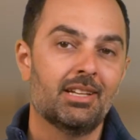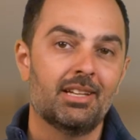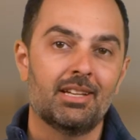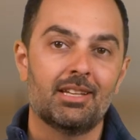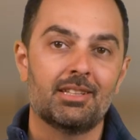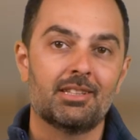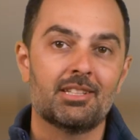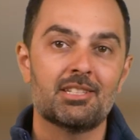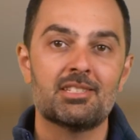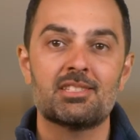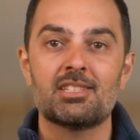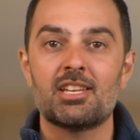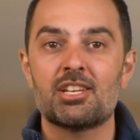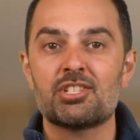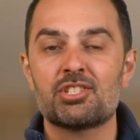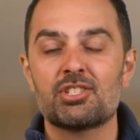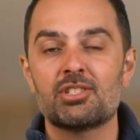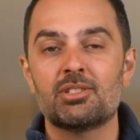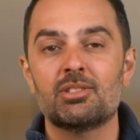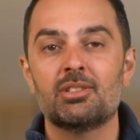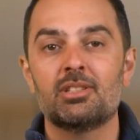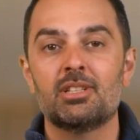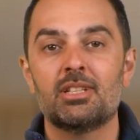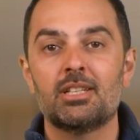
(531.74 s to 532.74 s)
In this
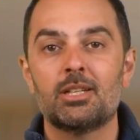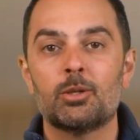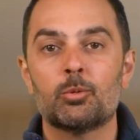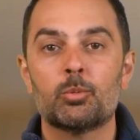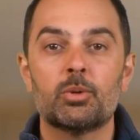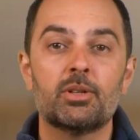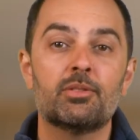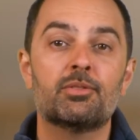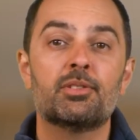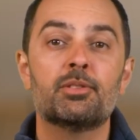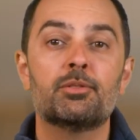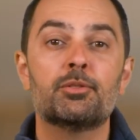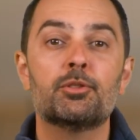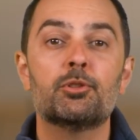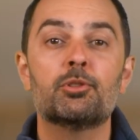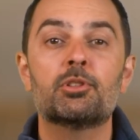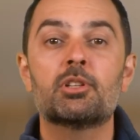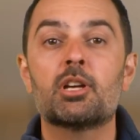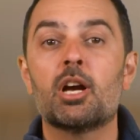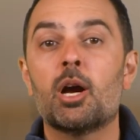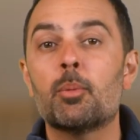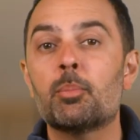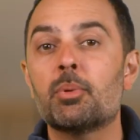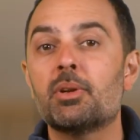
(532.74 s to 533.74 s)
session, we've reviewed
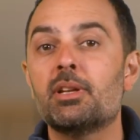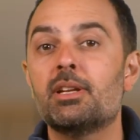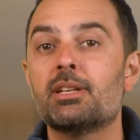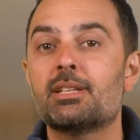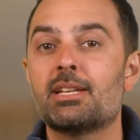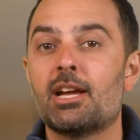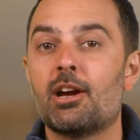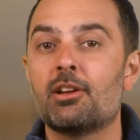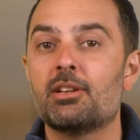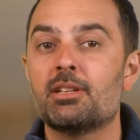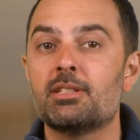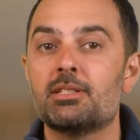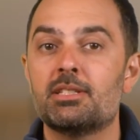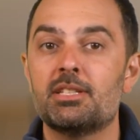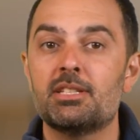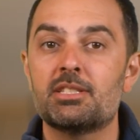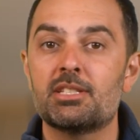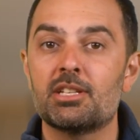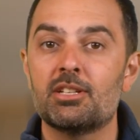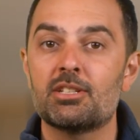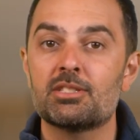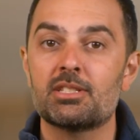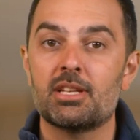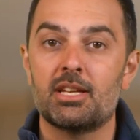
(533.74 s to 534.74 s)
company accounting
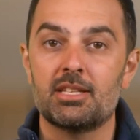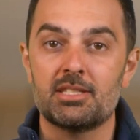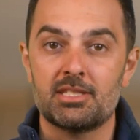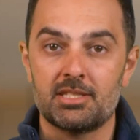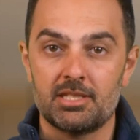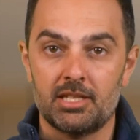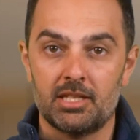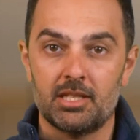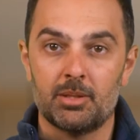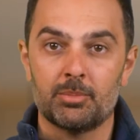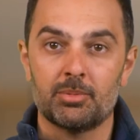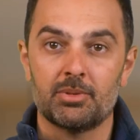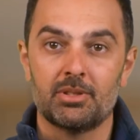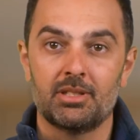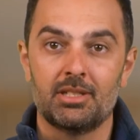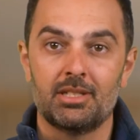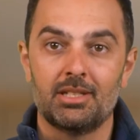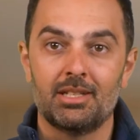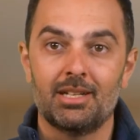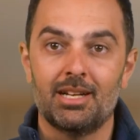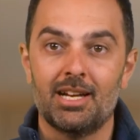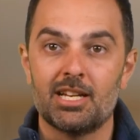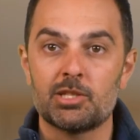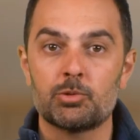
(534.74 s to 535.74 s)
details and setup,
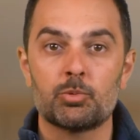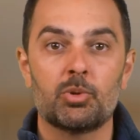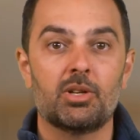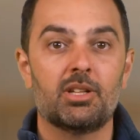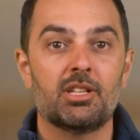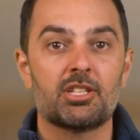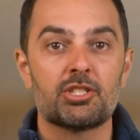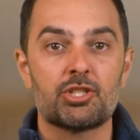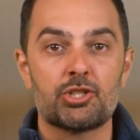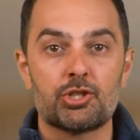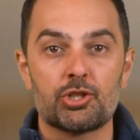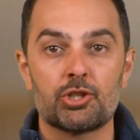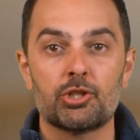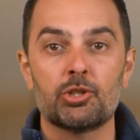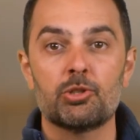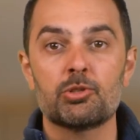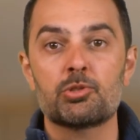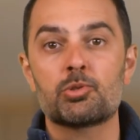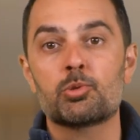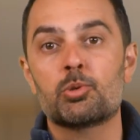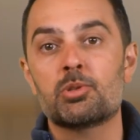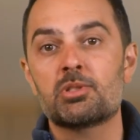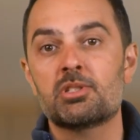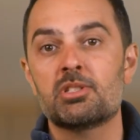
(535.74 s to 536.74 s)
as well as journal
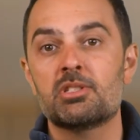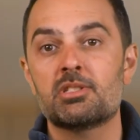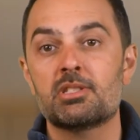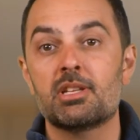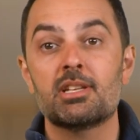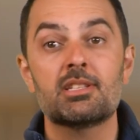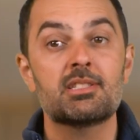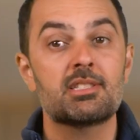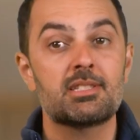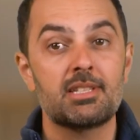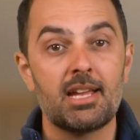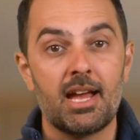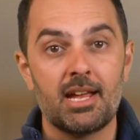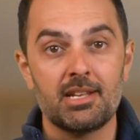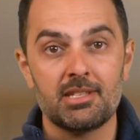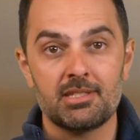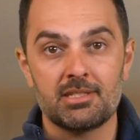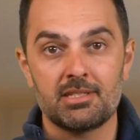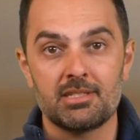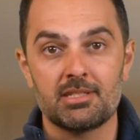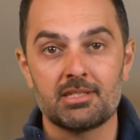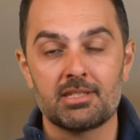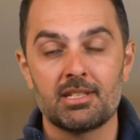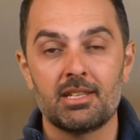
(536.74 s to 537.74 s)
sources and
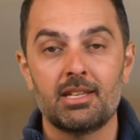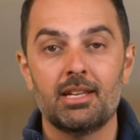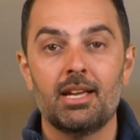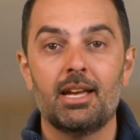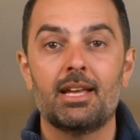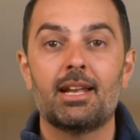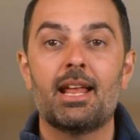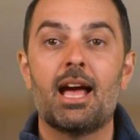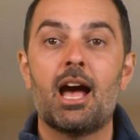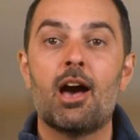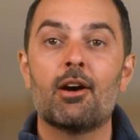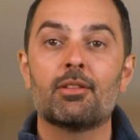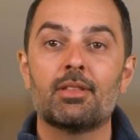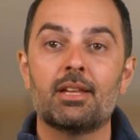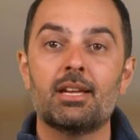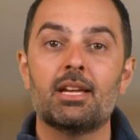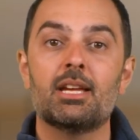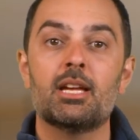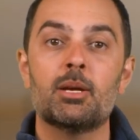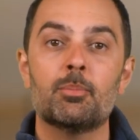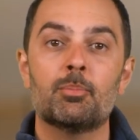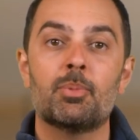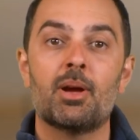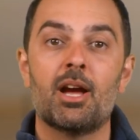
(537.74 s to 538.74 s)
statuses and how they
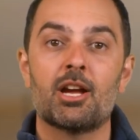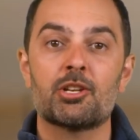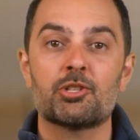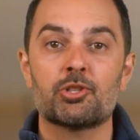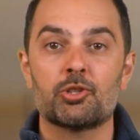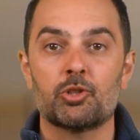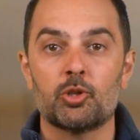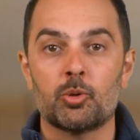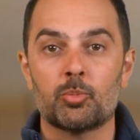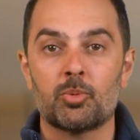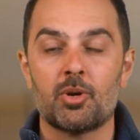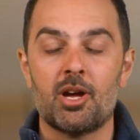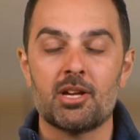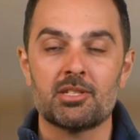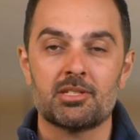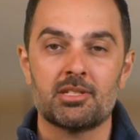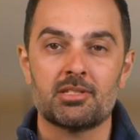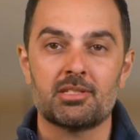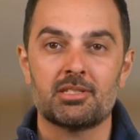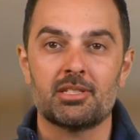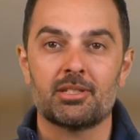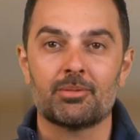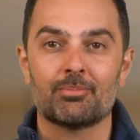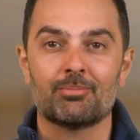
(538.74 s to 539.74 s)
impact journal
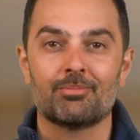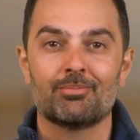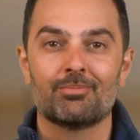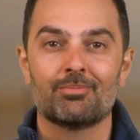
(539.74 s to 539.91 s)
processing.